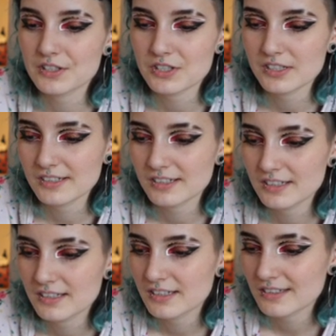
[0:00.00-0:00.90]
fiction
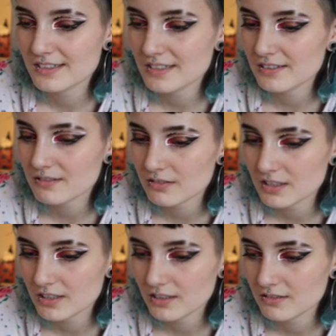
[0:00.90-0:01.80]
because they look
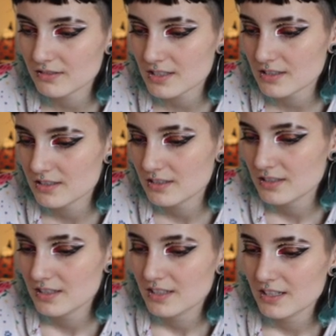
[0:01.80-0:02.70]
really cute.
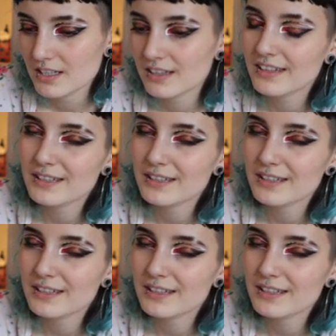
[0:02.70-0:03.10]
And